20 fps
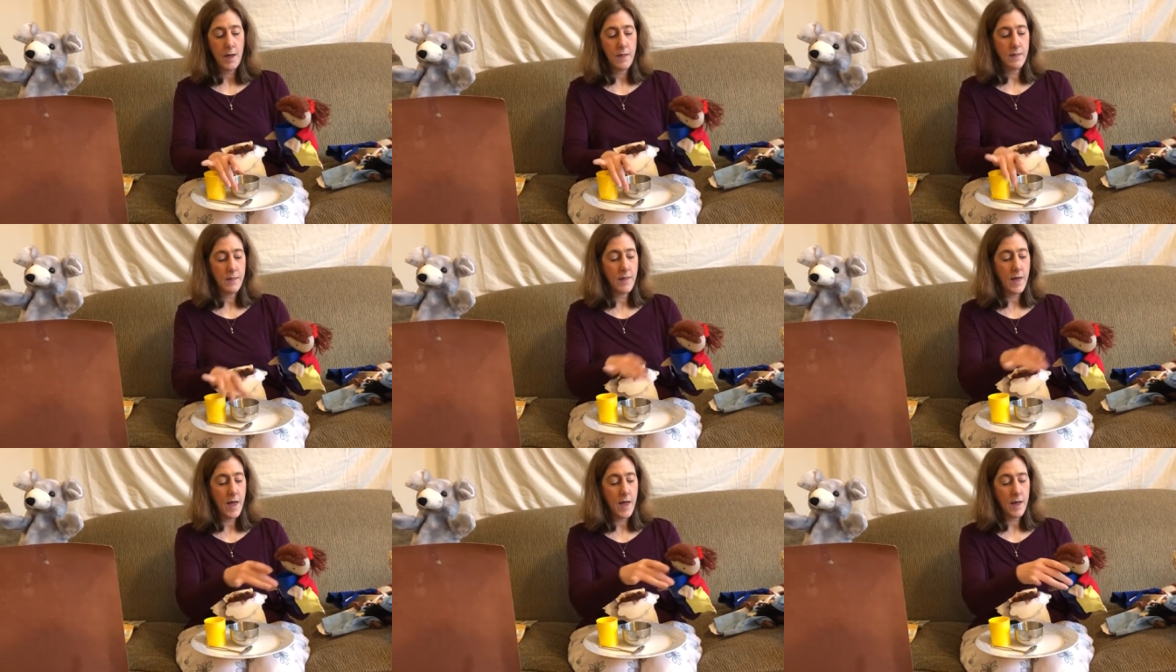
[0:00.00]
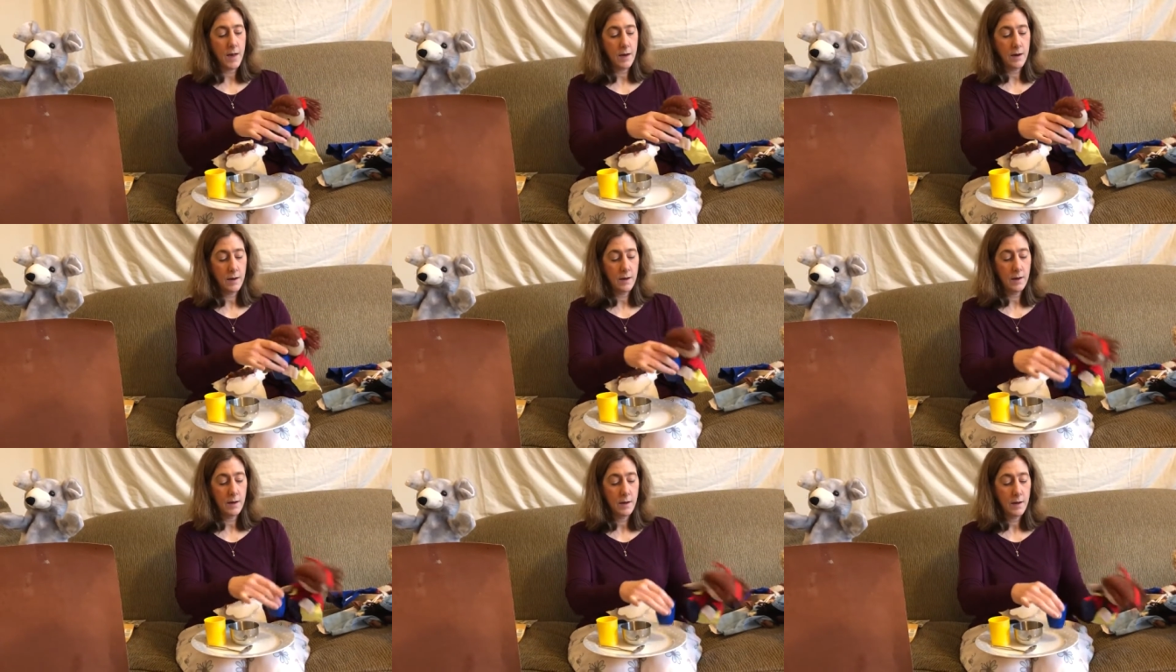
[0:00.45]
And
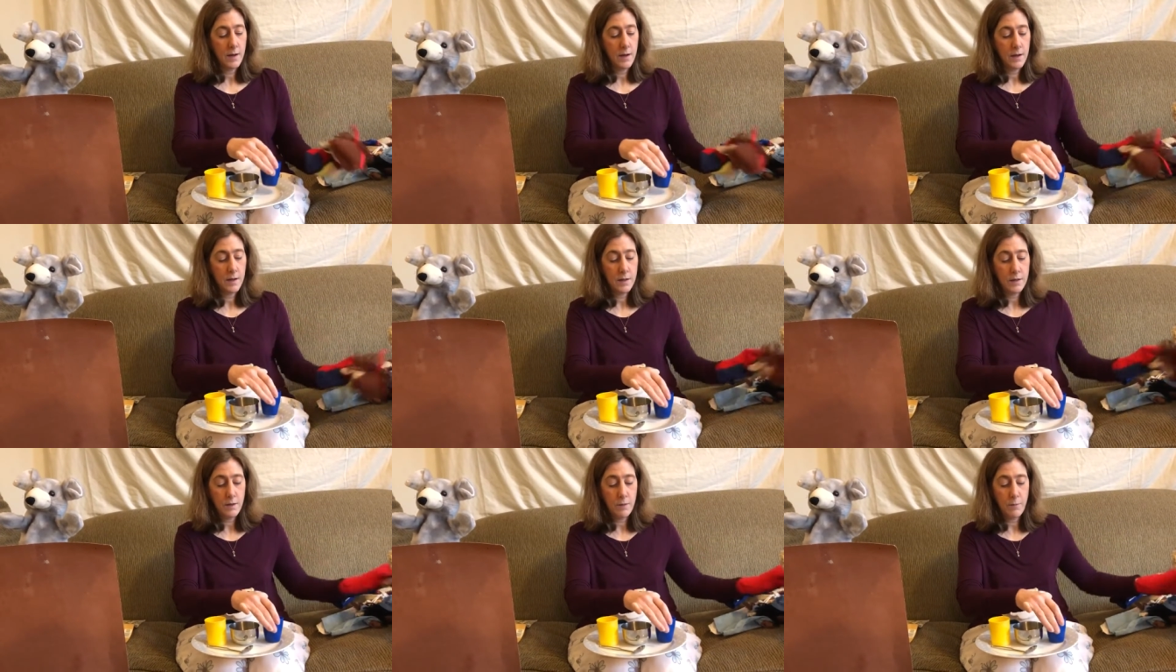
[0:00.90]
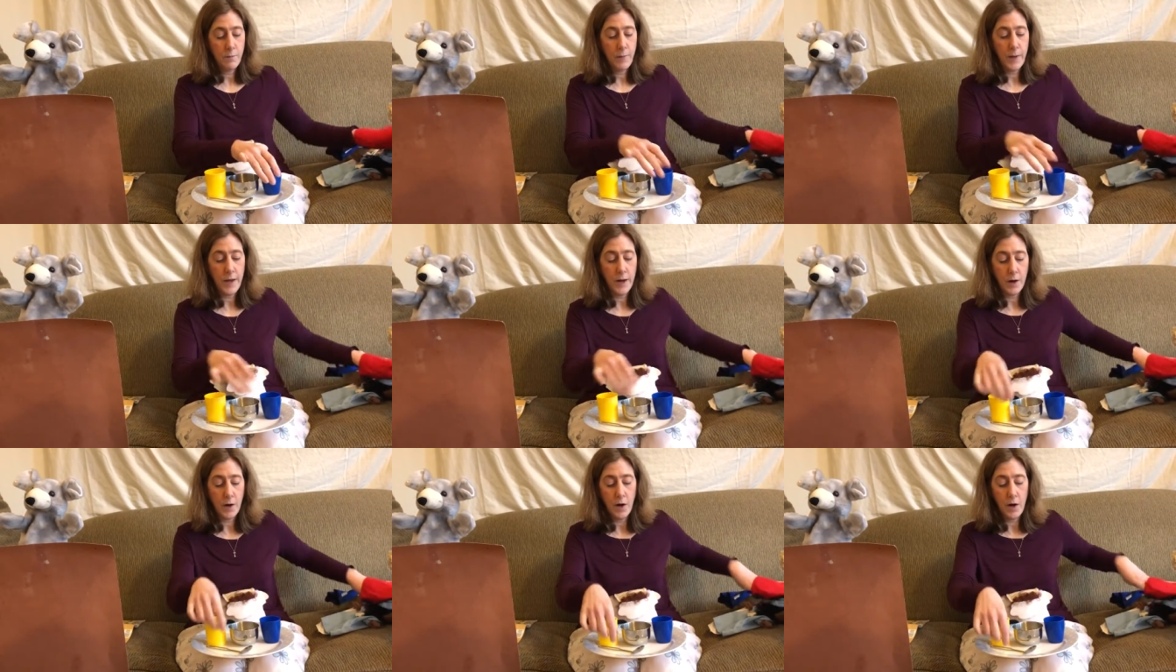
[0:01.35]
then the
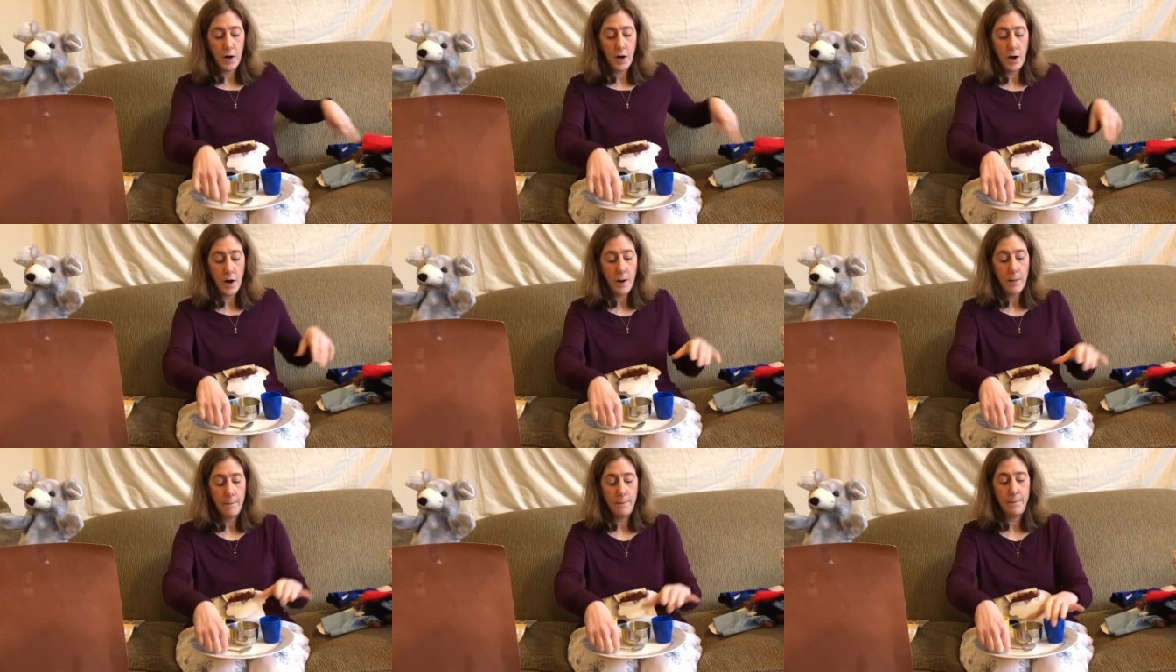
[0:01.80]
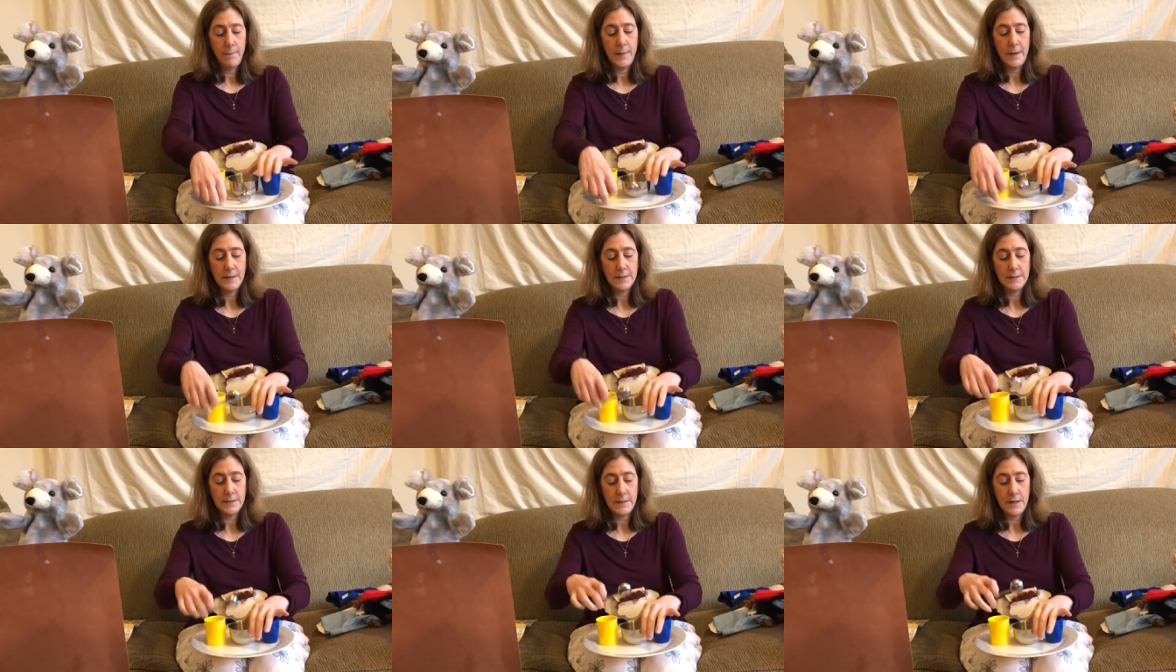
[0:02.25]
baker
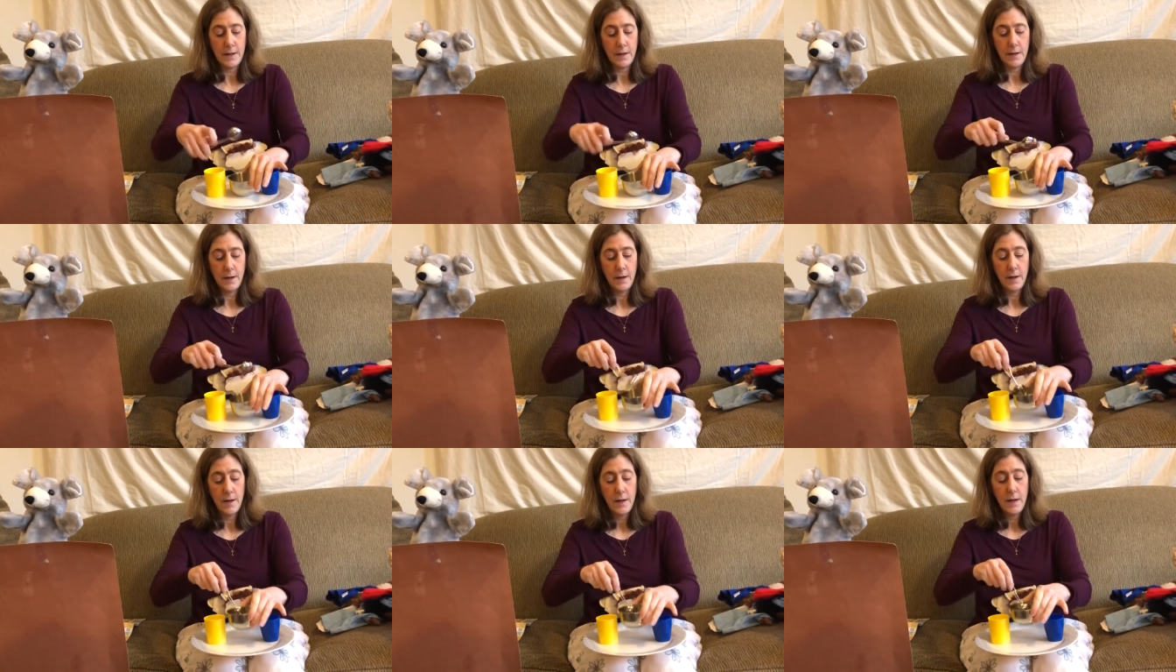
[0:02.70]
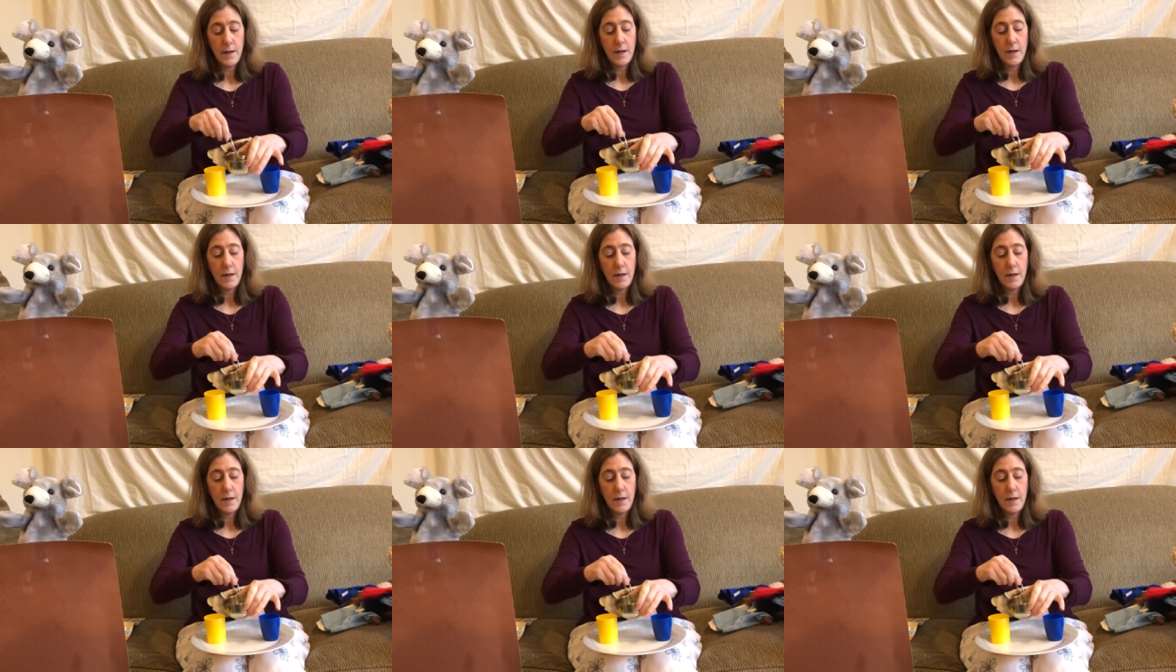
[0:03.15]
mixed it.